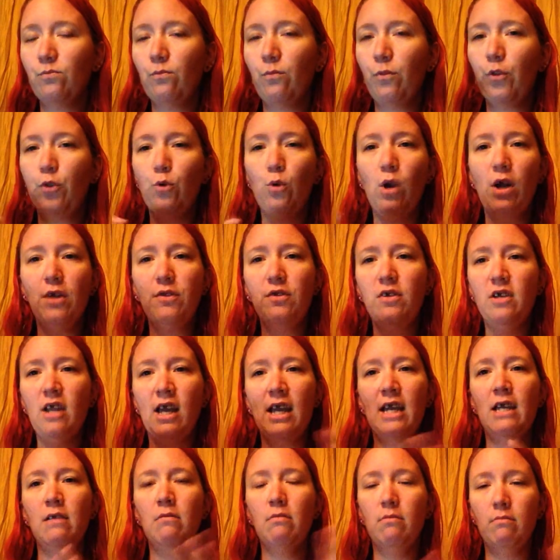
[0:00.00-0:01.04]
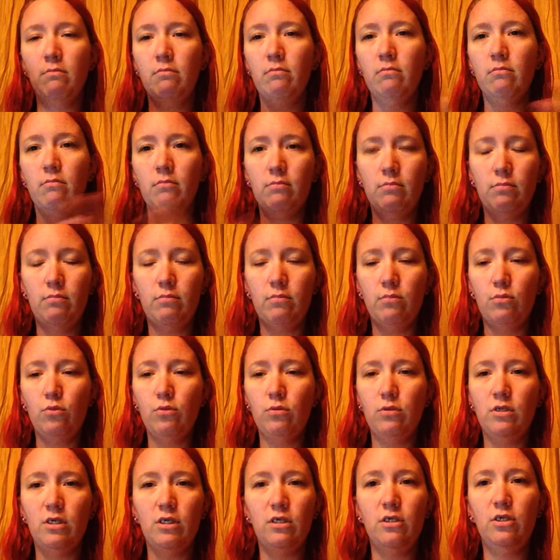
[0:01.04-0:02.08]
Throughout the night,
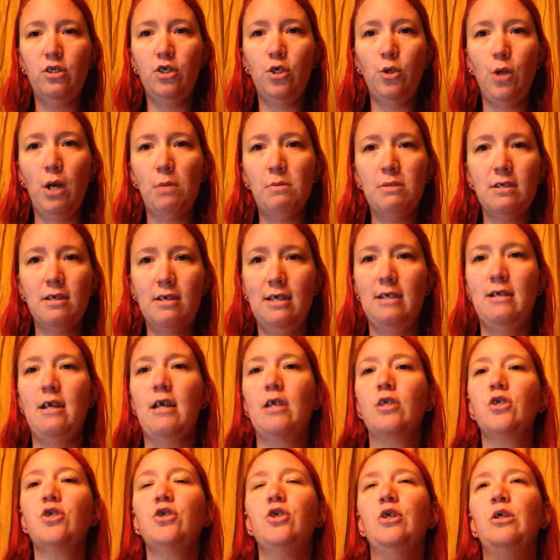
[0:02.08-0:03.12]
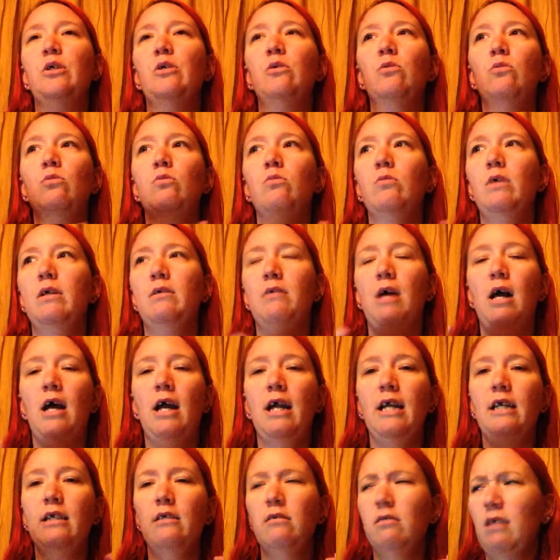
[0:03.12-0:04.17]
the dude I'm sitting next to and
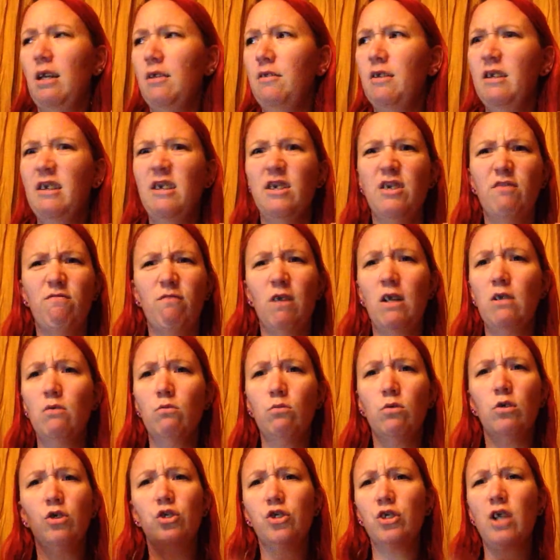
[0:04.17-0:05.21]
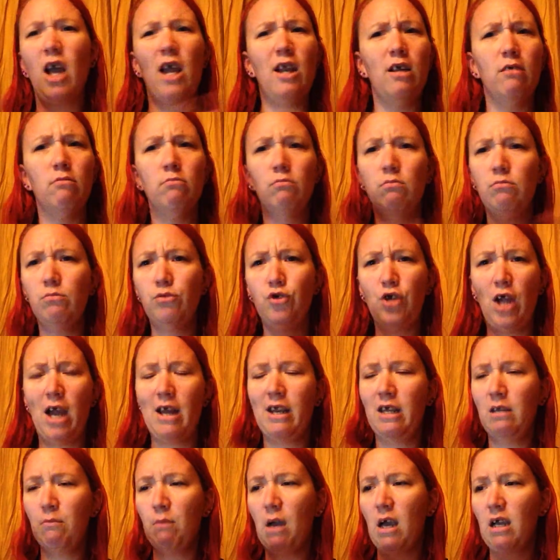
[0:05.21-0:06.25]
I think his friend were just kind of
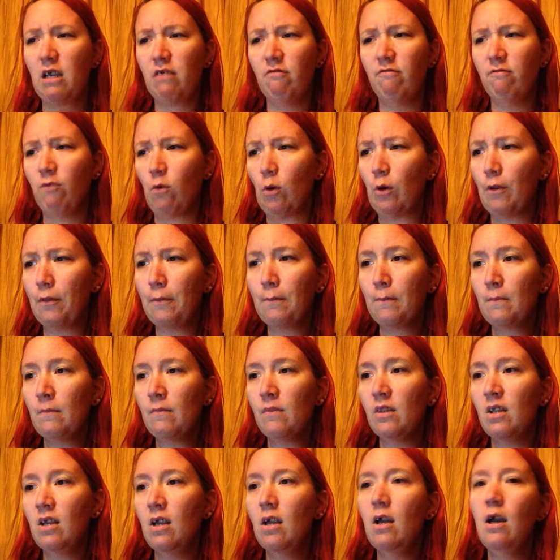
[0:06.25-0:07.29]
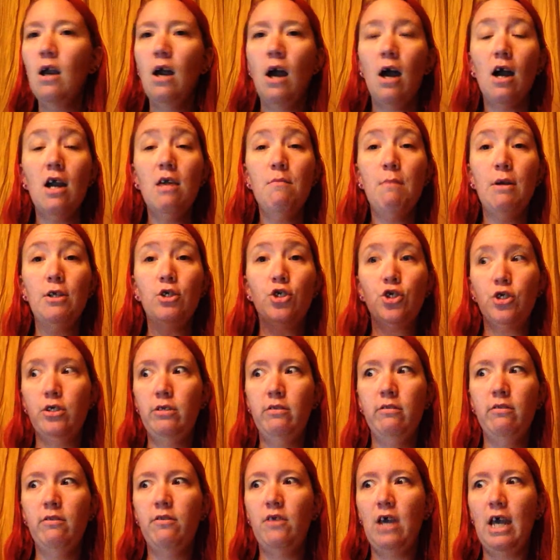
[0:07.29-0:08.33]
chatting back and forth. I
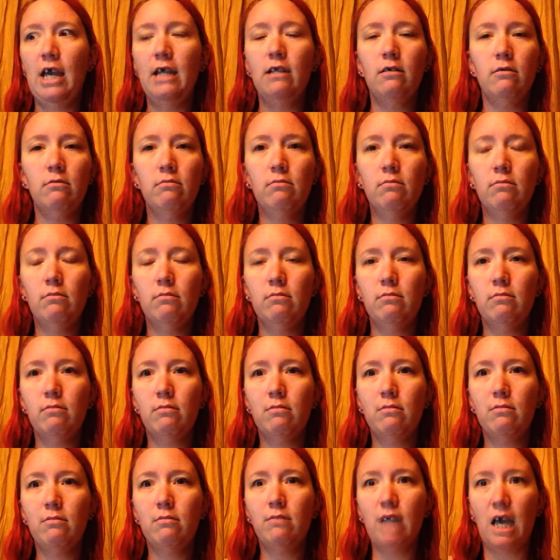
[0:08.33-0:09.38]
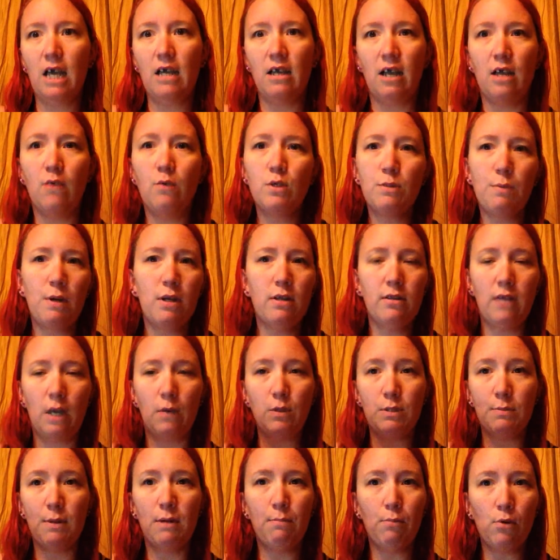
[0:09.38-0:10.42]
mentioned that night was
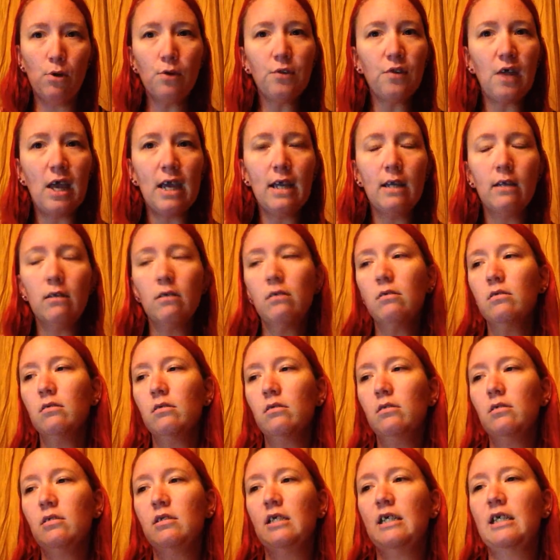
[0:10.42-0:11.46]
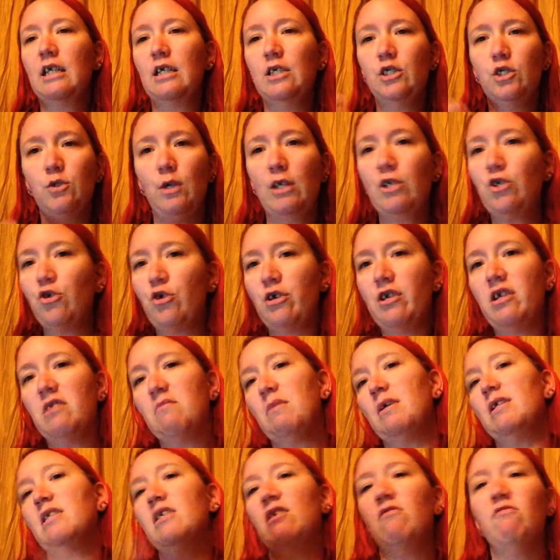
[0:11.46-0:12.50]
my birthday. It's like so I treated
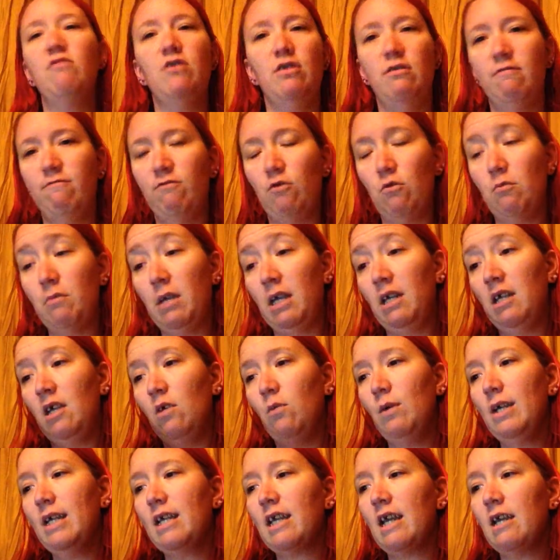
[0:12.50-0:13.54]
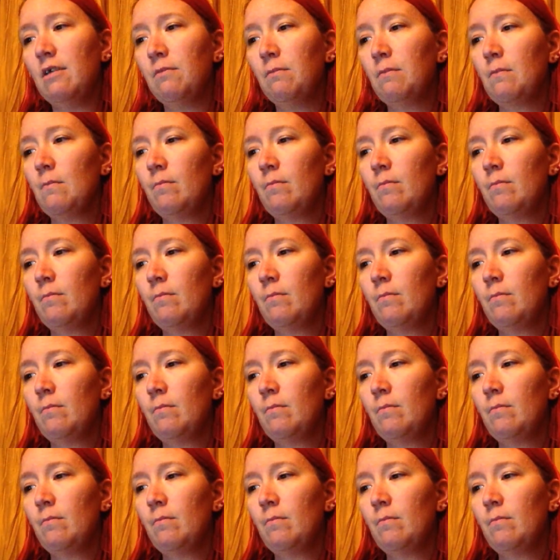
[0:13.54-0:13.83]
myself to the full Mania weekend.